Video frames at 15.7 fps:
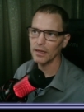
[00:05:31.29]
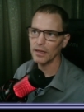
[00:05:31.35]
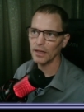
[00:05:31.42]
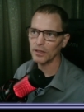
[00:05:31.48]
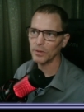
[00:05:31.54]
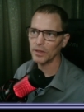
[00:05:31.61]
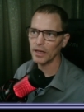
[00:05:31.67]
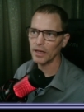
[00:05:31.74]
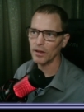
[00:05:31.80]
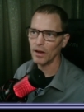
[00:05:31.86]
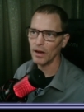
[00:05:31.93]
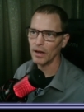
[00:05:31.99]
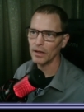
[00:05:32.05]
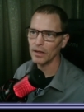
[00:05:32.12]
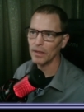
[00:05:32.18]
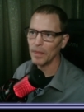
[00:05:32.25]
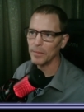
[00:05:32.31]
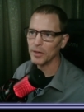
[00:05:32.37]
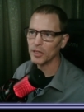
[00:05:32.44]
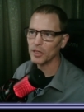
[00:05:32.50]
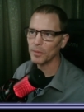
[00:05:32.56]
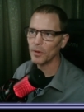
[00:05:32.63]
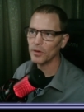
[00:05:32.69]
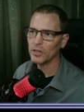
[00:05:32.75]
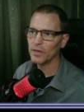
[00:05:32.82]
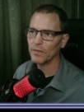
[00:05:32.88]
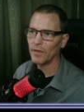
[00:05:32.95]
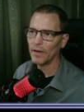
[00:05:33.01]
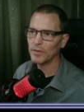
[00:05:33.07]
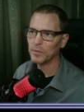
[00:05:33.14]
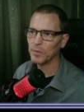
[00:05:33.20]
That's what they thought. The bishop on
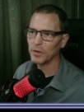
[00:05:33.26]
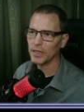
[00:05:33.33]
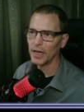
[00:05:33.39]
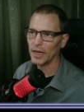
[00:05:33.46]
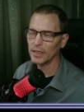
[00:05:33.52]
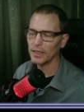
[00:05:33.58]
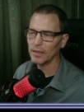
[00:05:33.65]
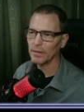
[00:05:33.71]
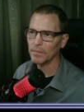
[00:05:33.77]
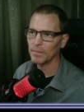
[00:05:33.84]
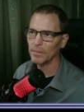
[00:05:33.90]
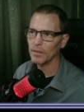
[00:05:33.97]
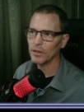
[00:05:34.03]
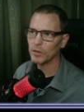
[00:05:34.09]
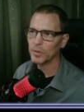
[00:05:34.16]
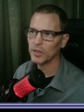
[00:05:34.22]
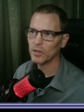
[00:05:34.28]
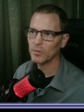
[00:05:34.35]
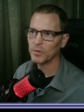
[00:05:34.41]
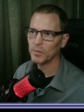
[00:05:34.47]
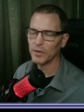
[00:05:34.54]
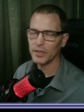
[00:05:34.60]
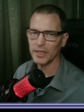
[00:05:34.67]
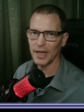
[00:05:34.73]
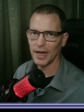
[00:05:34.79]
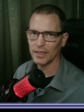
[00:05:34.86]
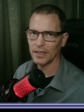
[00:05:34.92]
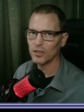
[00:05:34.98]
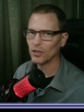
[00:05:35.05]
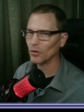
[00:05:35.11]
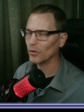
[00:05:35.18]
g5 is protected. This bishop's
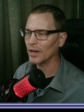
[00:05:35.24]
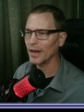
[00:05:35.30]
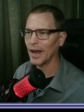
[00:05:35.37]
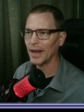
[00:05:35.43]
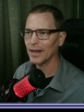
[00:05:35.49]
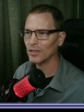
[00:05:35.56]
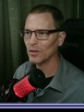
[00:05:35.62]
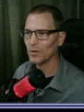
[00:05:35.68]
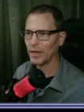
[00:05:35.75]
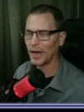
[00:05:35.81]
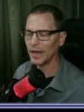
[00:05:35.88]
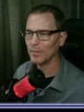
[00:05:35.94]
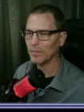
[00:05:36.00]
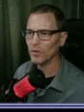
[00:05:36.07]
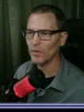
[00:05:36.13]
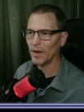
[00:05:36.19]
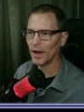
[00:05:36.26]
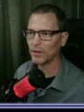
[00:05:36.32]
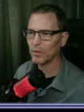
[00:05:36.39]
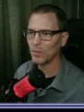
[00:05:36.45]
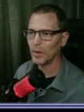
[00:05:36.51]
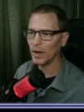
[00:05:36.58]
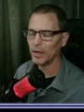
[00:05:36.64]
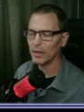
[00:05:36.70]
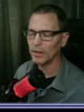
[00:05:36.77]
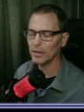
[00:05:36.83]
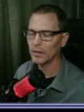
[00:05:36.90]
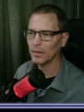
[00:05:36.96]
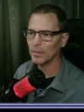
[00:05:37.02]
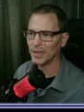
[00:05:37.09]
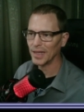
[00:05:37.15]
protected, so the knight is okay to move out of the way.
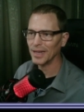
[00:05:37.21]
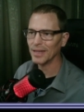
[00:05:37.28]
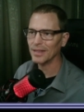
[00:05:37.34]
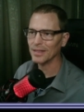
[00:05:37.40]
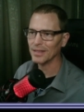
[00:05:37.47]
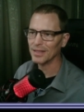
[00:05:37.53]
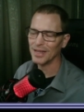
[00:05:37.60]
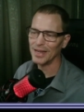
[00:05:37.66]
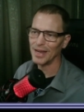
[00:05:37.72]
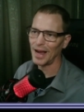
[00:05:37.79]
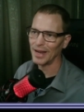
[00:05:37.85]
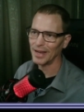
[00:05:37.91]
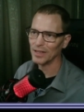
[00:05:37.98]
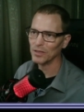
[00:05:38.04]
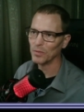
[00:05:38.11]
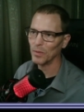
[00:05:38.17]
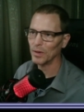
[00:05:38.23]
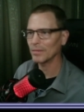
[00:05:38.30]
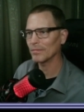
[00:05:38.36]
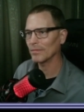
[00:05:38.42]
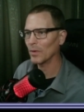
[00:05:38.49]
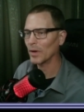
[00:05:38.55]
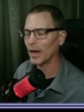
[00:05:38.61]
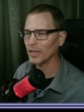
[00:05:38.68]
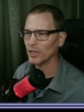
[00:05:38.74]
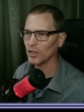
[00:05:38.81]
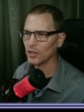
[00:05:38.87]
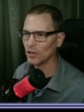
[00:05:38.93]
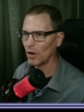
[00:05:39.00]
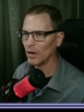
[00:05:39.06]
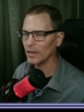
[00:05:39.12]
But they didn't see, I guess, what, what I
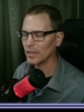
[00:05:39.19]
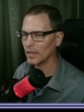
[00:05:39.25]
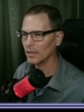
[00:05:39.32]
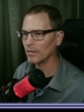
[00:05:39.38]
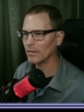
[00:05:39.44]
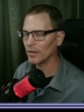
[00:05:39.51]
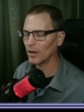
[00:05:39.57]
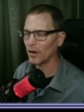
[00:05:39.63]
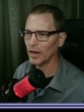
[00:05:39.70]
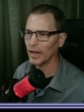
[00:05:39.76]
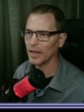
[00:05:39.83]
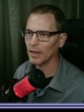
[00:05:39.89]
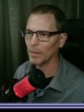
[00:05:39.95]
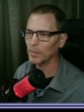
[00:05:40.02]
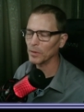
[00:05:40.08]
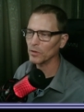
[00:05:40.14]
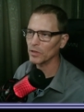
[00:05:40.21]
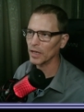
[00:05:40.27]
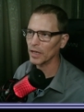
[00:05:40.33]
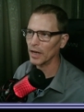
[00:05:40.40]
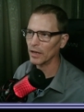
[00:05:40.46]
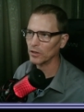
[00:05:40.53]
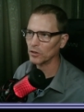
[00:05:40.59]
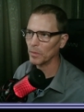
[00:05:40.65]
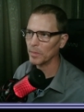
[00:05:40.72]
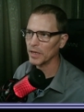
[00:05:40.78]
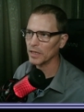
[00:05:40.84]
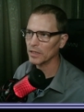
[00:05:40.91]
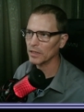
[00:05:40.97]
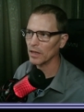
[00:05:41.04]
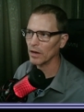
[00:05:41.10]
just saw is that they're going to end up losing an extra
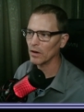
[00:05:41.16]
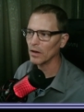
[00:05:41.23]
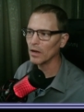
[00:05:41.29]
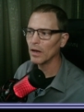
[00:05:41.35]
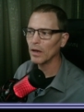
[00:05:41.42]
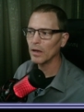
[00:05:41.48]
piece there.